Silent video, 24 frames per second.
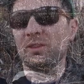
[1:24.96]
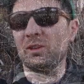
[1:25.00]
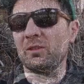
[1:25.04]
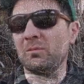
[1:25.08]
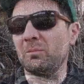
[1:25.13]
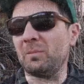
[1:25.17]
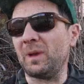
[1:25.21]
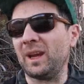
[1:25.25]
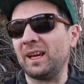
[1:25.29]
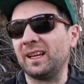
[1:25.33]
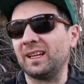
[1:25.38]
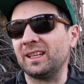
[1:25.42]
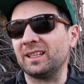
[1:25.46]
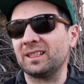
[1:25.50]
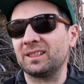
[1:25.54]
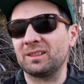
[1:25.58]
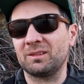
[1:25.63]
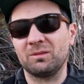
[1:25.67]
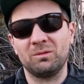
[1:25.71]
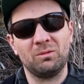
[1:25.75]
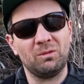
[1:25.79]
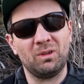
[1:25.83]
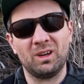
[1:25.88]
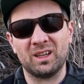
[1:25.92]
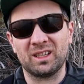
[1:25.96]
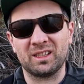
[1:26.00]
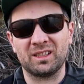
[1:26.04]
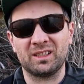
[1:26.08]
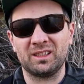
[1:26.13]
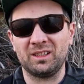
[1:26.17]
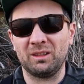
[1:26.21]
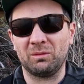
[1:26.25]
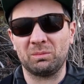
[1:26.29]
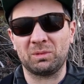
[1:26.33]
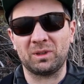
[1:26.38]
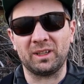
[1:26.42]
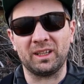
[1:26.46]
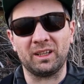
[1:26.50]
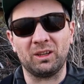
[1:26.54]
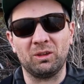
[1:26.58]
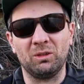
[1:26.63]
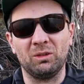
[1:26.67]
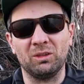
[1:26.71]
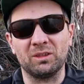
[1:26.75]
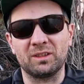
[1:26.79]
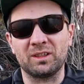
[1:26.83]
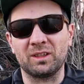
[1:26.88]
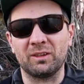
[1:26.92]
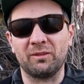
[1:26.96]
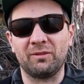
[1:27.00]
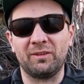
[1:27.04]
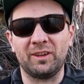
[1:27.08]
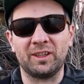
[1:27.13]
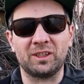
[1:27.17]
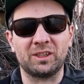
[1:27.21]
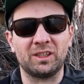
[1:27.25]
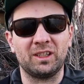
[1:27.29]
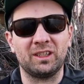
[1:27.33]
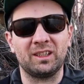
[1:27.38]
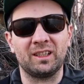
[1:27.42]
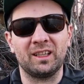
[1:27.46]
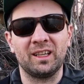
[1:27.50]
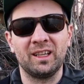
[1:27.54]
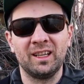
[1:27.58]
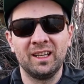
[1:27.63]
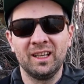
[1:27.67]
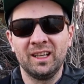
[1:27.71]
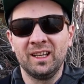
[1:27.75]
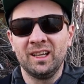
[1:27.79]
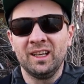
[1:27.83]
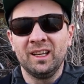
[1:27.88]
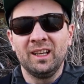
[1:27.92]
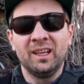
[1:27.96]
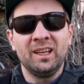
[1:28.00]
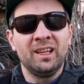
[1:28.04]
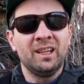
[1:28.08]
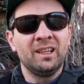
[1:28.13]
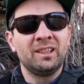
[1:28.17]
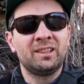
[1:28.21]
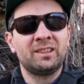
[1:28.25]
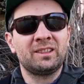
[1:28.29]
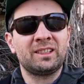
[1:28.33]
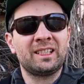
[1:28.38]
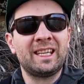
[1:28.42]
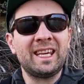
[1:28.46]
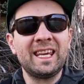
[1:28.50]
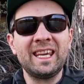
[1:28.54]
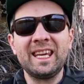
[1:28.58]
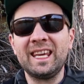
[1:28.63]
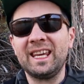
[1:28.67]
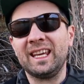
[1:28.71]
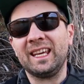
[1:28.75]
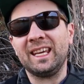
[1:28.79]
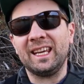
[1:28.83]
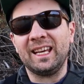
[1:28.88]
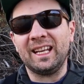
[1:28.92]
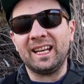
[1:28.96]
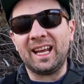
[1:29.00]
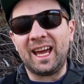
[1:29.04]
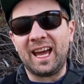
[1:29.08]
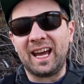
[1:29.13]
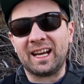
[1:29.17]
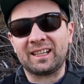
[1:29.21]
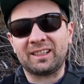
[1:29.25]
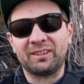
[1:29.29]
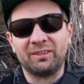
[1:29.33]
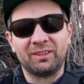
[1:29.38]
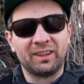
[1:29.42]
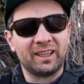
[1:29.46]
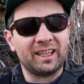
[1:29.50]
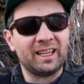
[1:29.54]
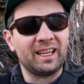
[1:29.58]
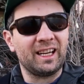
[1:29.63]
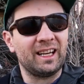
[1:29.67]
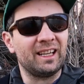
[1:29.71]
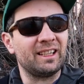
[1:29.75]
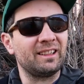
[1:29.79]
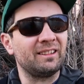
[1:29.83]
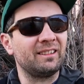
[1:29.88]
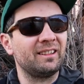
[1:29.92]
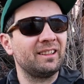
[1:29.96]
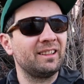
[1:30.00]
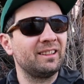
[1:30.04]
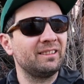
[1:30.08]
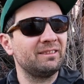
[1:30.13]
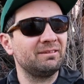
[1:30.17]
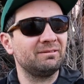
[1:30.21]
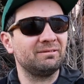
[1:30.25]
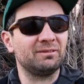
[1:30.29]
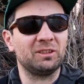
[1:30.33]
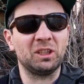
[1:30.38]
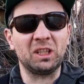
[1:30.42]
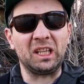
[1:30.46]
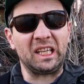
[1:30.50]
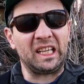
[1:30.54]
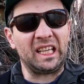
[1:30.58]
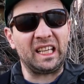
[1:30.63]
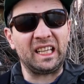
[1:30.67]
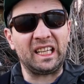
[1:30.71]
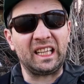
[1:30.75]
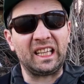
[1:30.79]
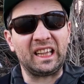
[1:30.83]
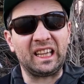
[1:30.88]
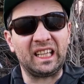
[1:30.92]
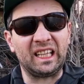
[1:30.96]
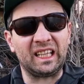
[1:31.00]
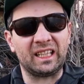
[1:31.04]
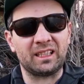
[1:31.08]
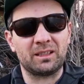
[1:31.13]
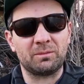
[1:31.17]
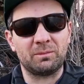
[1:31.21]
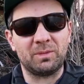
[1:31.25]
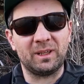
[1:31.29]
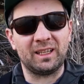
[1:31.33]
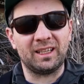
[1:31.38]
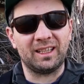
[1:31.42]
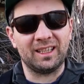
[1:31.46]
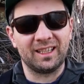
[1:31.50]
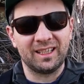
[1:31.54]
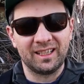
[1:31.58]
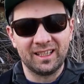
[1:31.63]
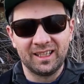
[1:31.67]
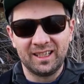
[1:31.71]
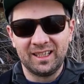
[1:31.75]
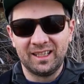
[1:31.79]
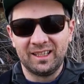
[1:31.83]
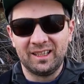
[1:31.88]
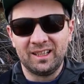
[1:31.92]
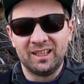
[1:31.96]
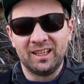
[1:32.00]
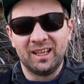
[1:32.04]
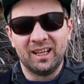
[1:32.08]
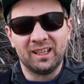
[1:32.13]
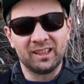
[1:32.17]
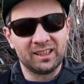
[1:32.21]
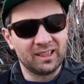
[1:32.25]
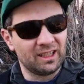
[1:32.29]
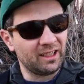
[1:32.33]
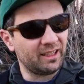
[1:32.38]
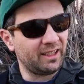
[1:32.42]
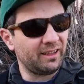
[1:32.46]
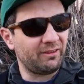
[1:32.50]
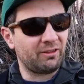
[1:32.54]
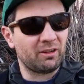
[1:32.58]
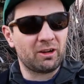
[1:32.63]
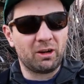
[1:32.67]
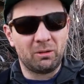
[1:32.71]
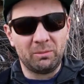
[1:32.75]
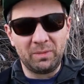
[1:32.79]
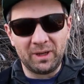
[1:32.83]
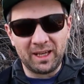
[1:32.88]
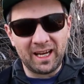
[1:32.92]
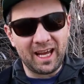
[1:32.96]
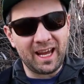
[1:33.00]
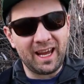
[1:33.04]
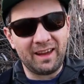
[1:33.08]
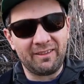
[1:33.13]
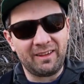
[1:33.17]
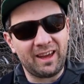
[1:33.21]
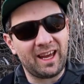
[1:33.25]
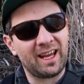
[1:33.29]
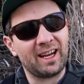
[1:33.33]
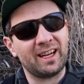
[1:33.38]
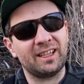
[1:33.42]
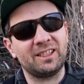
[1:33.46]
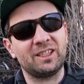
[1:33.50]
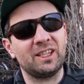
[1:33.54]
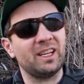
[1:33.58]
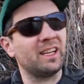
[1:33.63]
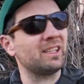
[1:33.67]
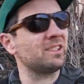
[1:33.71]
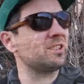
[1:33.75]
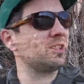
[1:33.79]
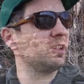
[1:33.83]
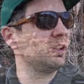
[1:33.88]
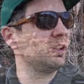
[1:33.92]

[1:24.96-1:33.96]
few betas. Water's still pretty cold, so fish aren't keying in actively on really anything. It's been a little difficult, but I have had a chance